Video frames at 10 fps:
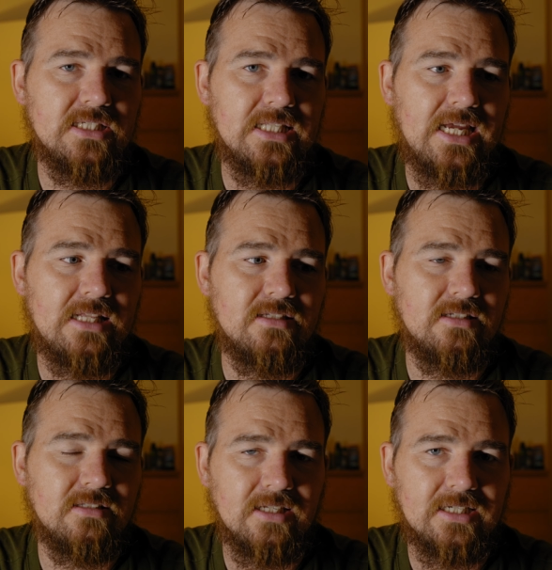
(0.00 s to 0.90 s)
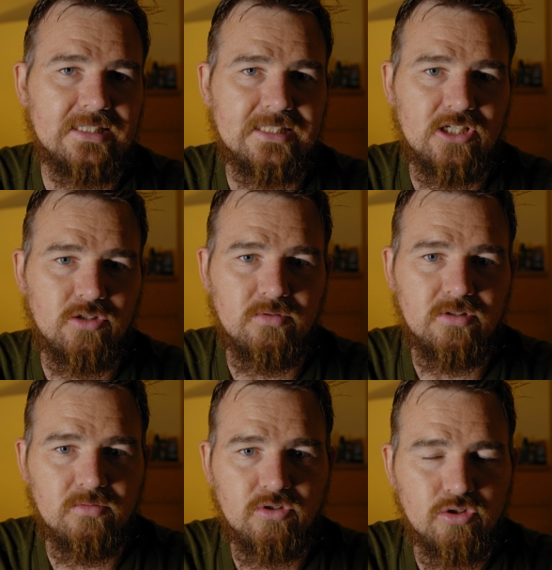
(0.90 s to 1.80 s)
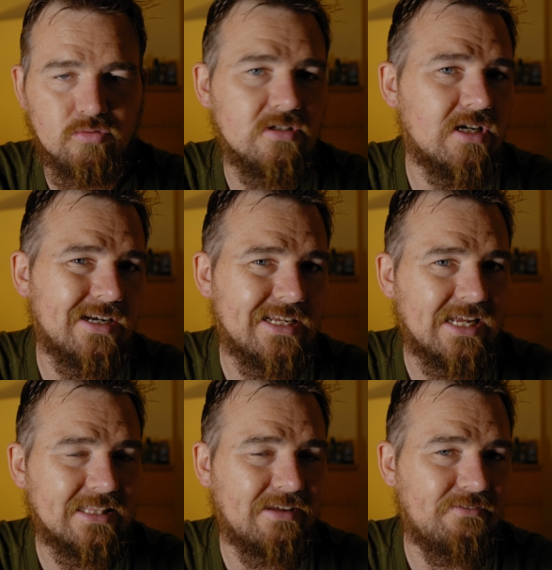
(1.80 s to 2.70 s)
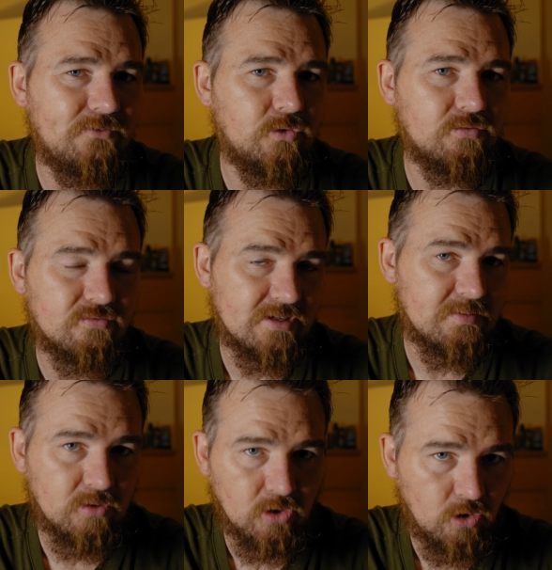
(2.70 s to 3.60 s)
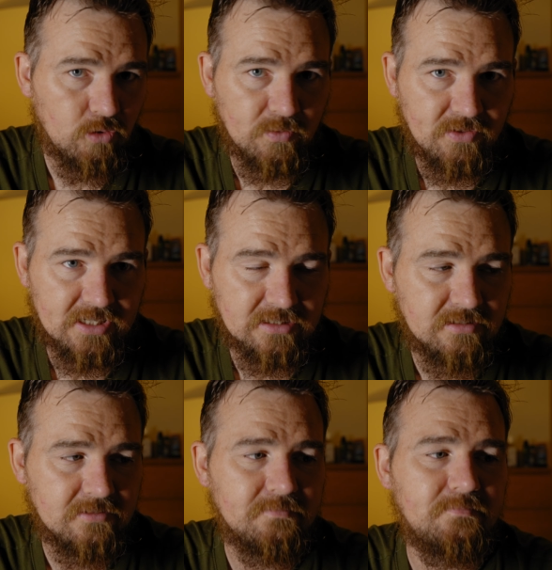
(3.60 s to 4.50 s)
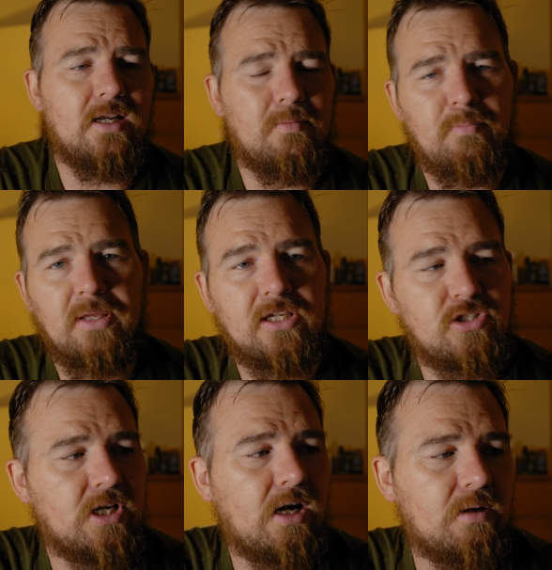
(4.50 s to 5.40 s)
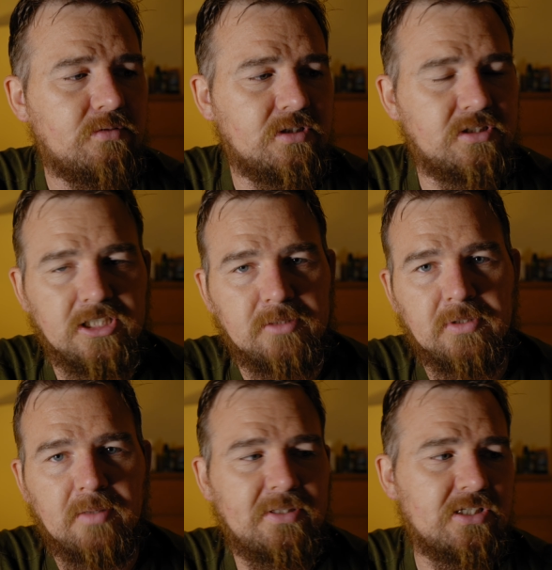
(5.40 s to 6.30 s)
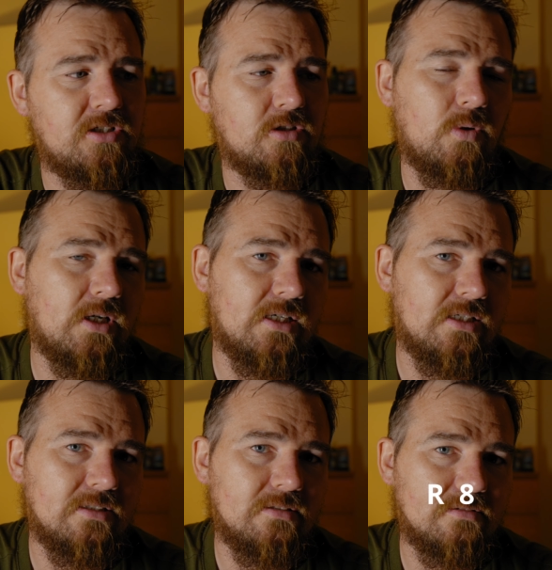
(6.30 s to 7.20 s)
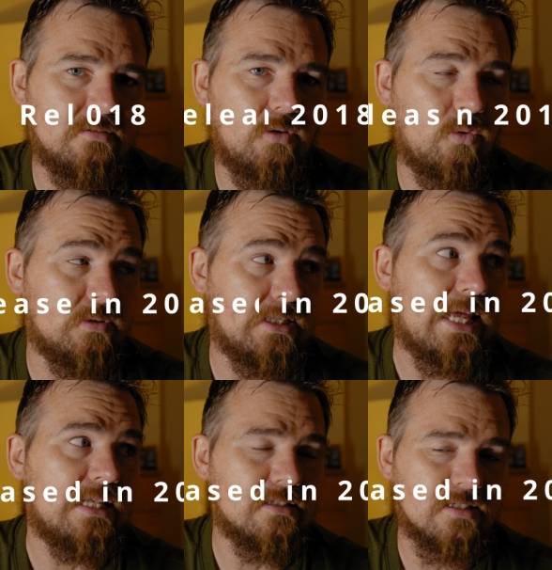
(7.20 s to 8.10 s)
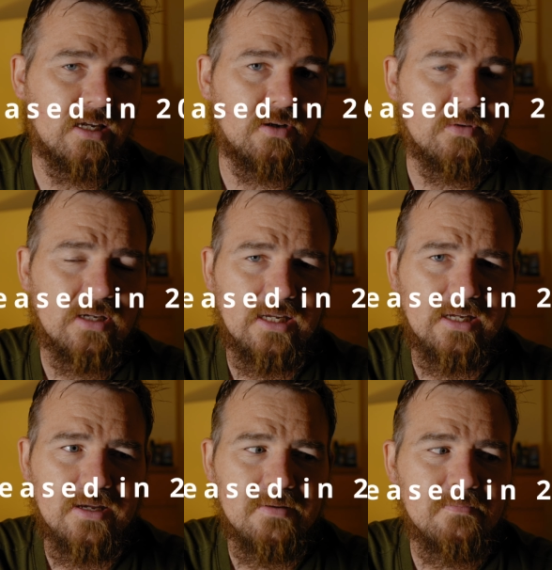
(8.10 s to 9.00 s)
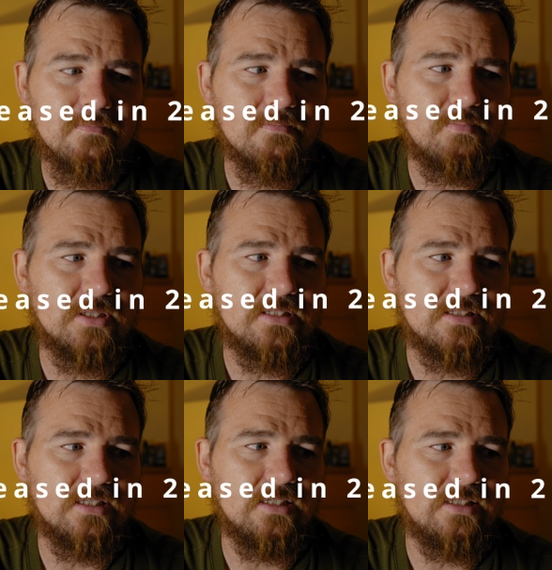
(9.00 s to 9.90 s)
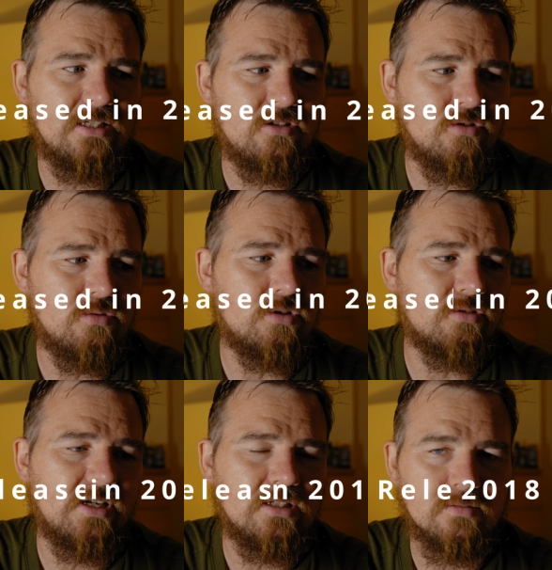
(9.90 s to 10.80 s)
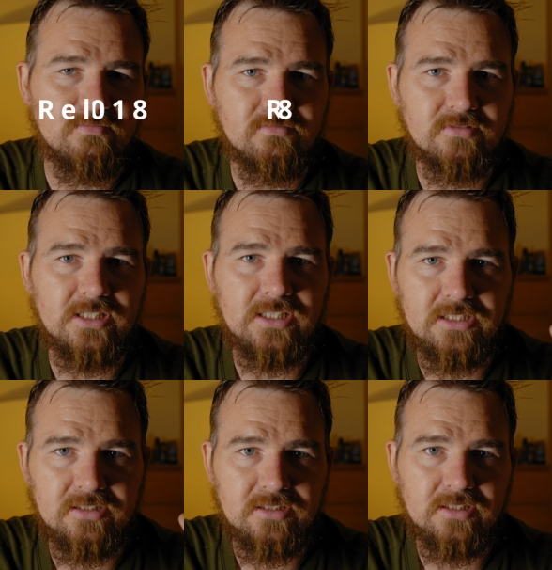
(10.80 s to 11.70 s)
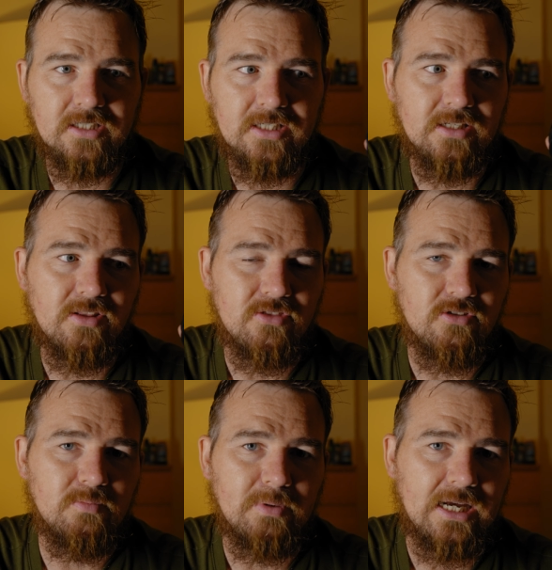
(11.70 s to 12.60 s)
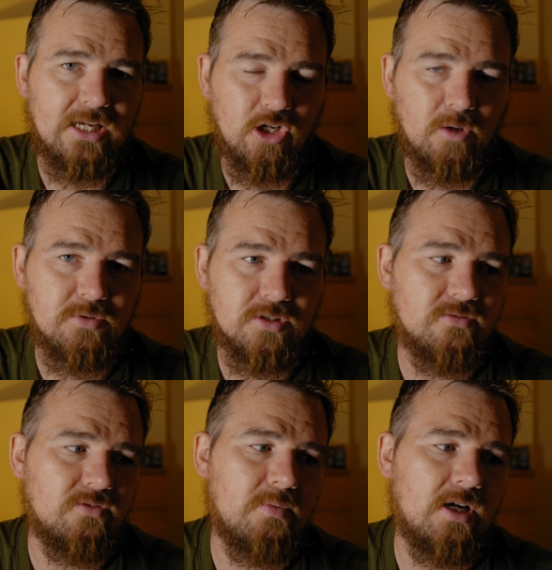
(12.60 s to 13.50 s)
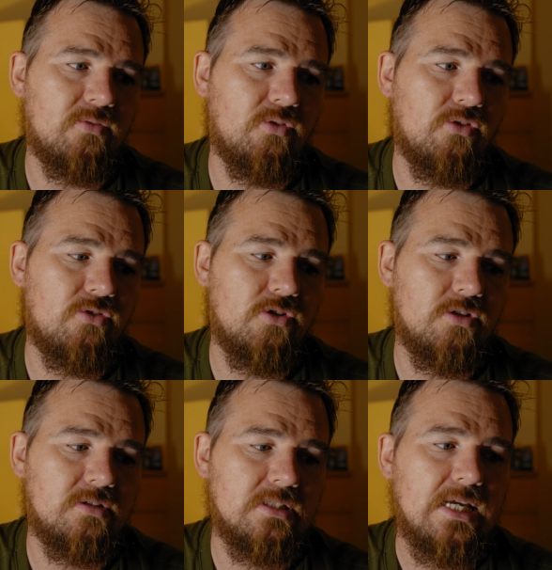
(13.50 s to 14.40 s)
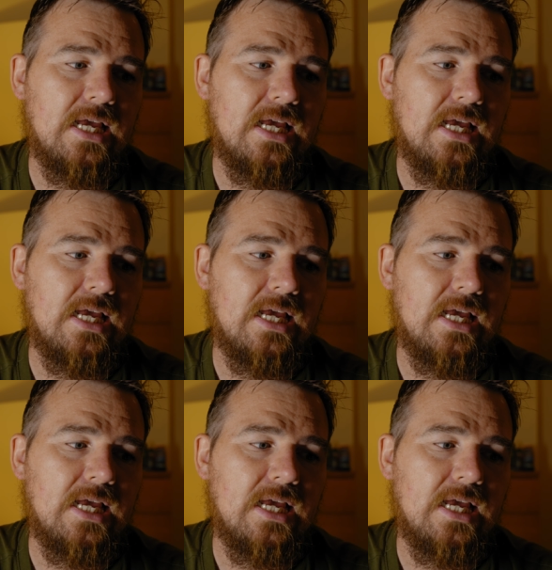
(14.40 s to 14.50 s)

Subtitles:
lens, and like I said, you do kind of get that full frame look with this. And a big shout out to Sigma. I mean, this is quite a old lens now, but they do create some really stunning third-party options for Micro Four Thirds.